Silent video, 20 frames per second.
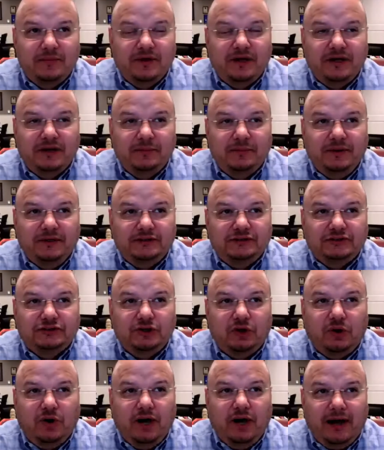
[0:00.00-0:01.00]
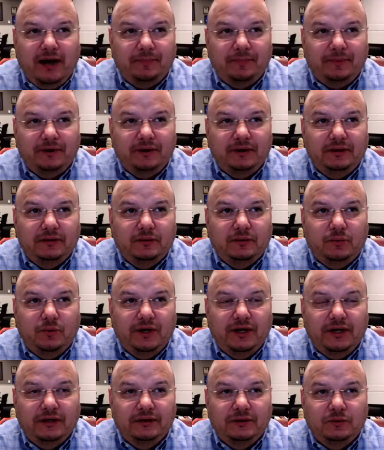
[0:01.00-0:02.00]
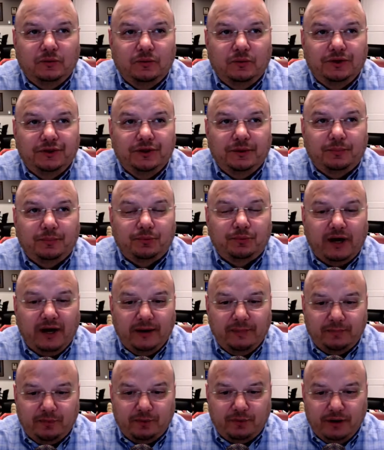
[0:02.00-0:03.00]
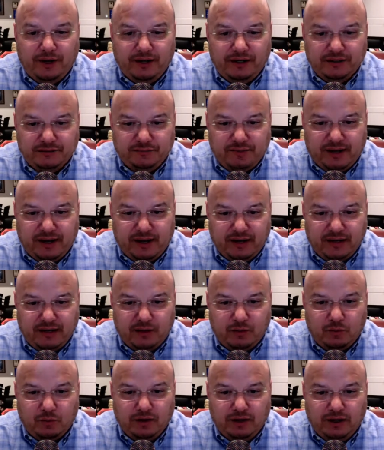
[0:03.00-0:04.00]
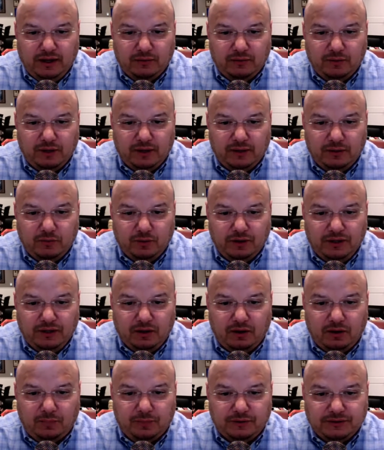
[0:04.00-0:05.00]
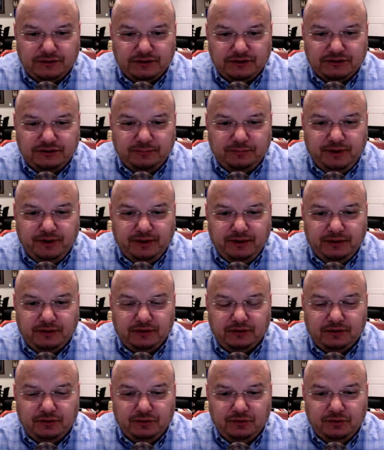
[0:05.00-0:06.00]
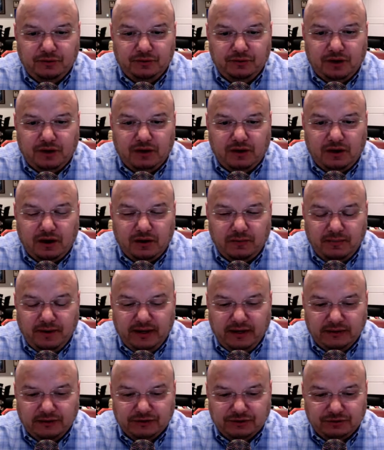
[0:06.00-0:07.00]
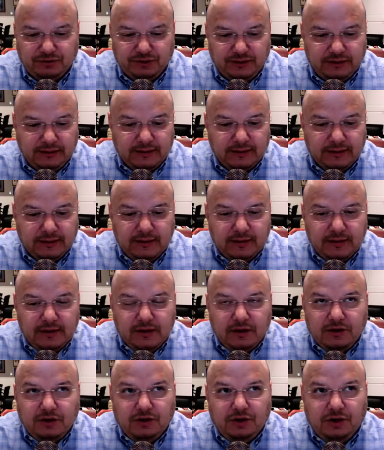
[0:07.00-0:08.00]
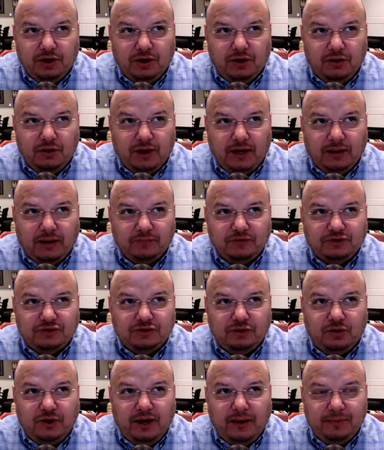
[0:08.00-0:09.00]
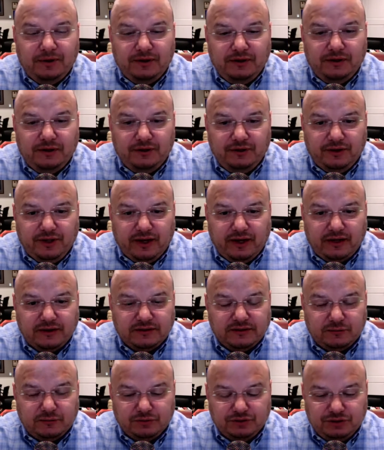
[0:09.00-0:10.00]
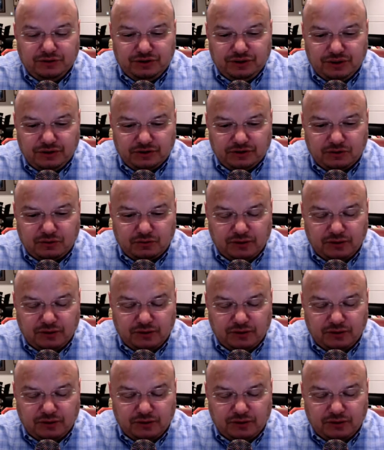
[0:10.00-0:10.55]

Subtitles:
going to be so happy when the Pride Parade is back and we all participate through on Main Street. You know, I'm so happy to hear that, because it was just